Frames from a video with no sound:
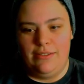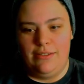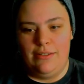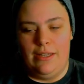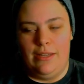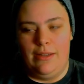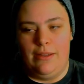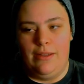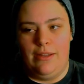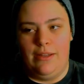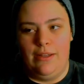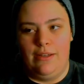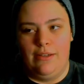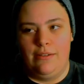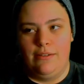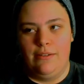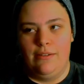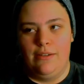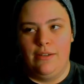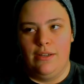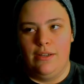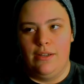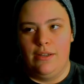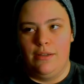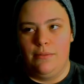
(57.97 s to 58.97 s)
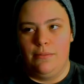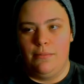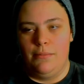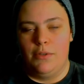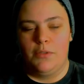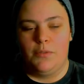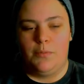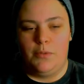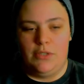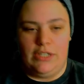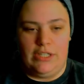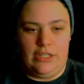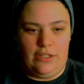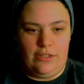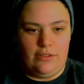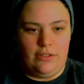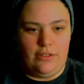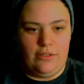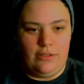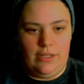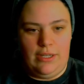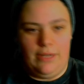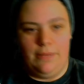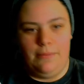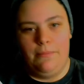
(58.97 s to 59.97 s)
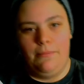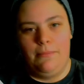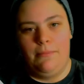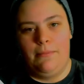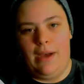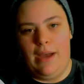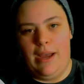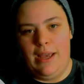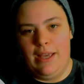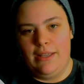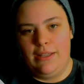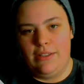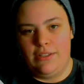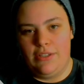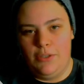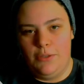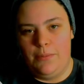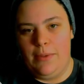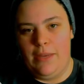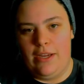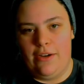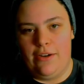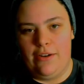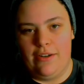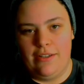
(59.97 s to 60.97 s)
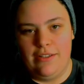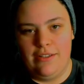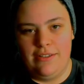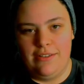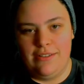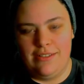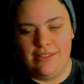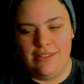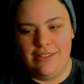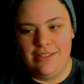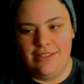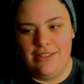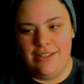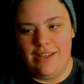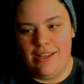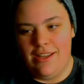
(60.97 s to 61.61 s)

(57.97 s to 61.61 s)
and most particularly my 2 parents,